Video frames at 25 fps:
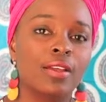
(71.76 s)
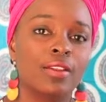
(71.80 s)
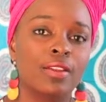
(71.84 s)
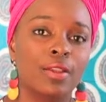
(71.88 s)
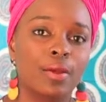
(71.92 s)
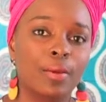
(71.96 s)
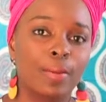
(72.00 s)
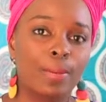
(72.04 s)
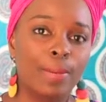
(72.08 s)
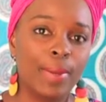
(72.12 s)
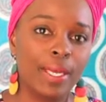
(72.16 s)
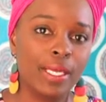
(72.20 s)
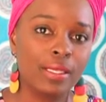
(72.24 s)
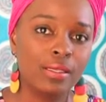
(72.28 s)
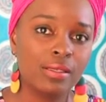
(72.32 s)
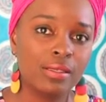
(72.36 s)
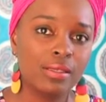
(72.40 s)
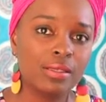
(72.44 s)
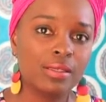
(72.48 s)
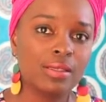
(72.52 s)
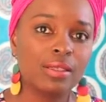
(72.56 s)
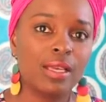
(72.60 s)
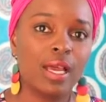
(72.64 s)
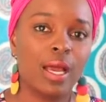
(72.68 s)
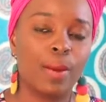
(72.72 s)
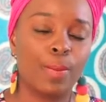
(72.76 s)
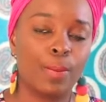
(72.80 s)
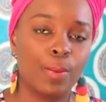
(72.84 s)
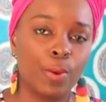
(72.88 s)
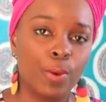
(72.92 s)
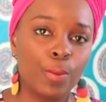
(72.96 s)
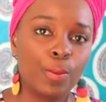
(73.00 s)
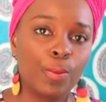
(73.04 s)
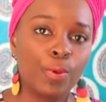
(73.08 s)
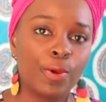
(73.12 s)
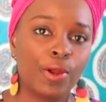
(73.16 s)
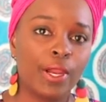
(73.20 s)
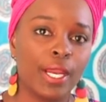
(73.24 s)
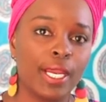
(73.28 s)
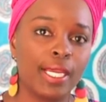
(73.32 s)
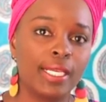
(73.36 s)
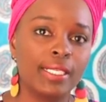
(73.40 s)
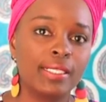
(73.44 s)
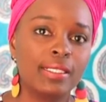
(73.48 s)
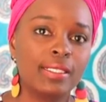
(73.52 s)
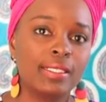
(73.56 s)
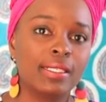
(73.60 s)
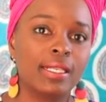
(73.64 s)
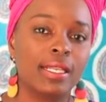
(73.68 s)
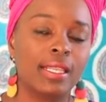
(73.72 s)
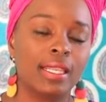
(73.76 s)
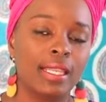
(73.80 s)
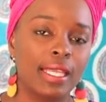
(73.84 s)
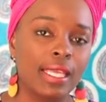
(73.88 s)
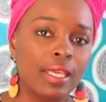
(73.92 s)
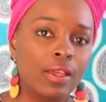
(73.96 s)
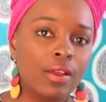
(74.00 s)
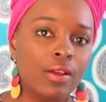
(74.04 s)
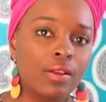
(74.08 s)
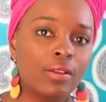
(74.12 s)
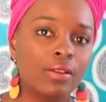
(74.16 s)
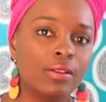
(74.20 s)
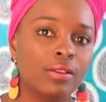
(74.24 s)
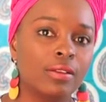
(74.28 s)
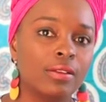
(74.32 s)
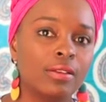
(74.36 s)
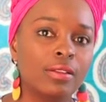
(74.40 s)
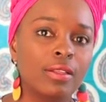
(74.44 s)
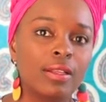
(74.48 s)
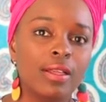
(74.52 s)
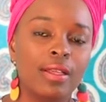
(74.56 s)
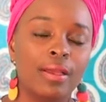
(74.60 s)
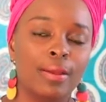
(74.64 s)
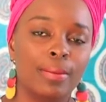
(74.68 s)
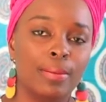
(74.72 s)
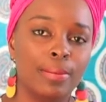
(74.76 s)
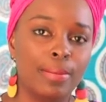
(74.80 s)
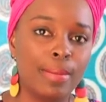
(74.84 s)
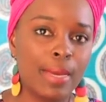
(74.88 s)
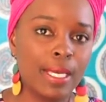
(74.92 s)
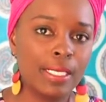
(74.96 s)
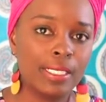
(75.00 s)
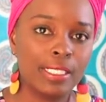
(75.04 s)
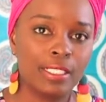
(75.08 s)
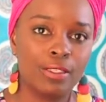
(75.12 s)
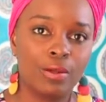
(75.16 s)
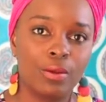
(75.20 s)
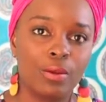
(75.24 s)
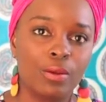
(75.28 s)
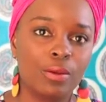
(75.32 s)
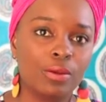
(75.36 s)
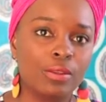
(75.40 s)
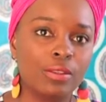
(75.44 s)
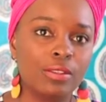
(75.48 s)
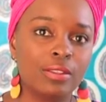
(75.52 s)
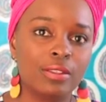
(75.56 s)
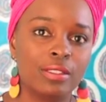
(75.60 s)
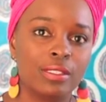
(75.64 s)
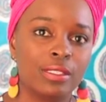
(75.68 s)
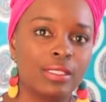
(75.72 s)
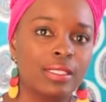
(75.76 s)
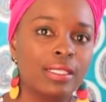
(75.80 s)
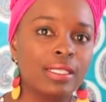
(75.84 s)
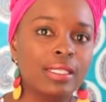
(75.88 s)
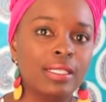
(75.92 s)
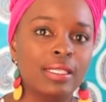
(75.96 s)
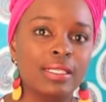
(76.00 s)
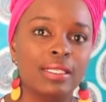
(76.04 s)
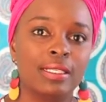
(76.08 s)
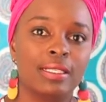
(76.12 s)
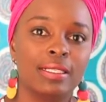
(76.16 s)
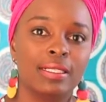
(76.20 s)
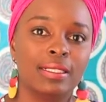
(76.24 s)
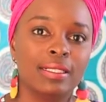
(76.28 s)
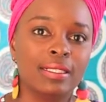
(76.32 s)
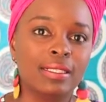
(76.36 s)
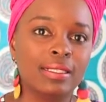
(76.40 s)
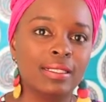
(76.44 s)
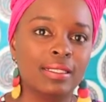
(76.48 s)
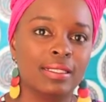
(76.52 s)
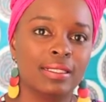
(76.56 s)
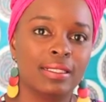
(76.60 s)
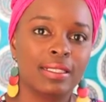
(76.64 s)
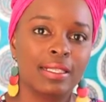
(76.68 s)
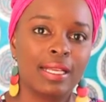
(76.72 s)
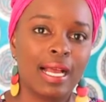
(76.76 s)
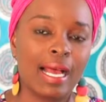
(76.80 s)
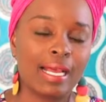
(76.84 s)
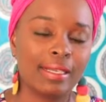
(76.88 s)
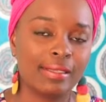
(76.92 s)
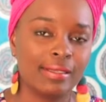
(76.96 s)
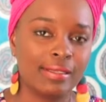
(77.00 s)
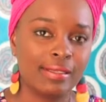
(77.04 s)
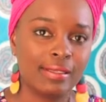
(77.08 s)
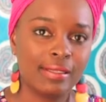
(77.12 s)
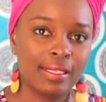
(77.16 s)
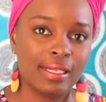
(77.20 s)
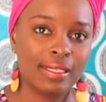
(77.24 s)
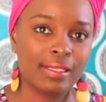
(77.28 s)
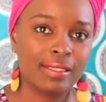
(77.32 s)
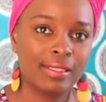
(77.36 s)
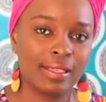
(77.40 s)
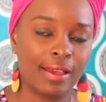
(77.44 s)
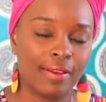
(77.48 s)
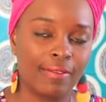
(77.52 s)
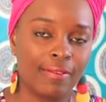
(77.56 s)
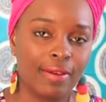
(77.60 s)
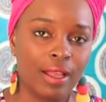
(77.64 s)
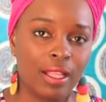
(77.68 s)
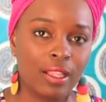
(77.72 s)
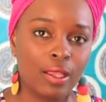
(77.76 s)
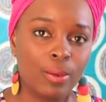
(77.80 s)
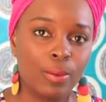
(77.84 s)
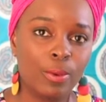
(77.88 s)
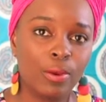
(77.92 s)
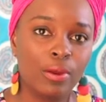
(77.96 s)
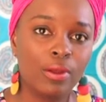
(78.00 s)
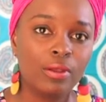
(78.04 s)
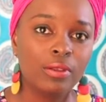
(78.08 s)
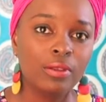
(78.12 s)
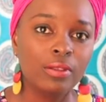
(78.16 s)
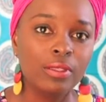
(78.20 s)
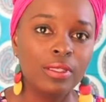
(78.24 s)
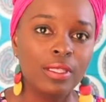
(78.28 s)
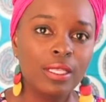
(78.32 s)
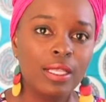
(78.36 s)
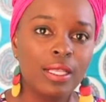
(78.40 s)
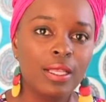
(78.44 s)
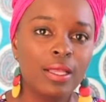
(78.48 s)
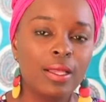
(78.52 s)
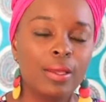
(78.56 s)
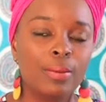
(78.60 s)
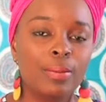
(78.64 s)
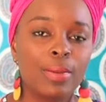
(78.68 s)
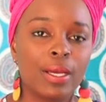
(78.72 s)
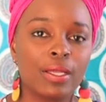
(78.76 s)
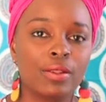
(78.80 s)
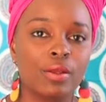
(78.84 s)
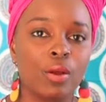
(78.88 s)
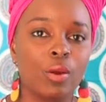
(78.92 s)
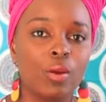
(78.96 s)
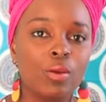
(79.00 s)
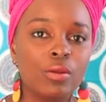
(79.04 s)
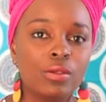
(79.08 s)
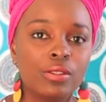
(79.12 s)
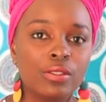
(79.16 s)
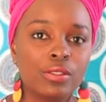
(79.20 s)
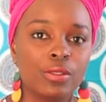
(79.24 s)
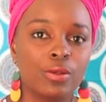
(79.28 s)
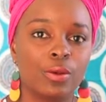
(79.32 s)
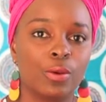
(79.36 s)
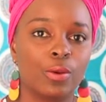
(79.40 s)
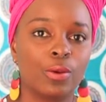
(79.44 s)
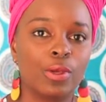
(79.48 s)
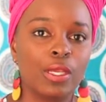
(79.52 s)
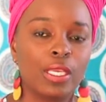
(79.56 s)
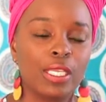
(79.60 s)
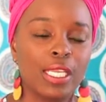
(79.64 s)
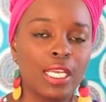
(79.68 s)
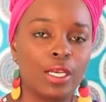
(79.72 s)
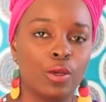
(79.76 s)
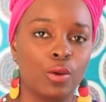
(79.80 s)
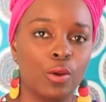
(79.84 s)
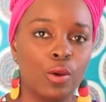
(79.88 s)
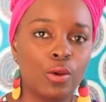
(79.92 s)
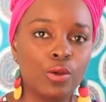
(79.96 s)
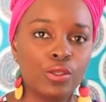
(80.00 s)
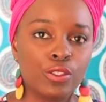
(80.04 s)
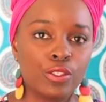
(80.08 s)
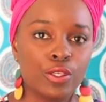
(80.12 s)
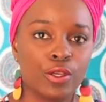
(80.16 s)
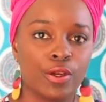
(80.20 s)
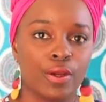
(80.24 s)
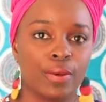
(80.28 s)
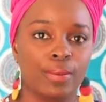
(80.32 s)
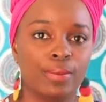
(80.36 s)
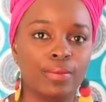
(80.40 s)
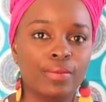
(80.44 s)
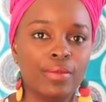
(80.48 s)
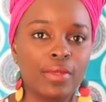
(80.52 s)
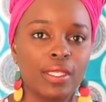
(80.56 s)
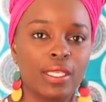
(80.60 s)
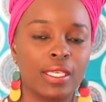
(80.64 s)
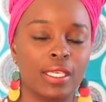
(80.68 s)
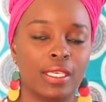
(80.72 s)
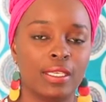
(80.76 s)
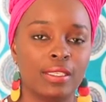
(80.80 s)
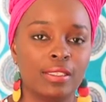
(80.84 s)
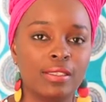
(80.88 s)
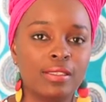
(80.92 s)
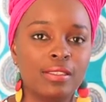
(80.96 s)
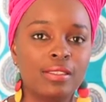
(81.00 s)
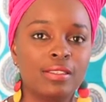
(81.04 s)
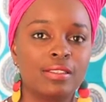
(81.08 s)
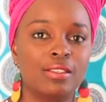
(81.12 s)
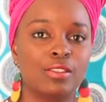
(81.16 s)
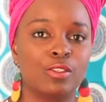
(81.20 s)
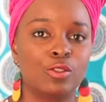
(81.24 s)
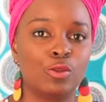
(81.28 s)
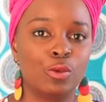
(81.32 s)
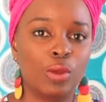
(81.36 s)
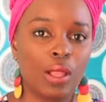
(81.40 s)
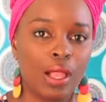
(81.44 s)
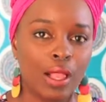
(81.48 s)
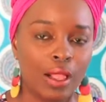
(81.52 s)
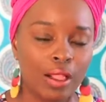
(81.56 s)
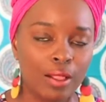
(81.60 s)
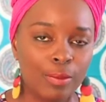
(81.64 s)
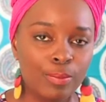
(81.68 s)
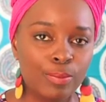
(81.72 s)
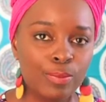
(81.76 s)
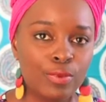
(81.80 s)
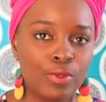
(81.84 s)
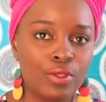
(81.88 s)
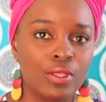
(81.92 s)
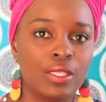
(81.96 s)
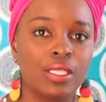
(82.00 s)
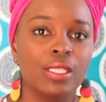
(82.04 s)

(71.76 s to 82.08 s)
the best appropriate legal, medical assistance available, but also in a long term is to help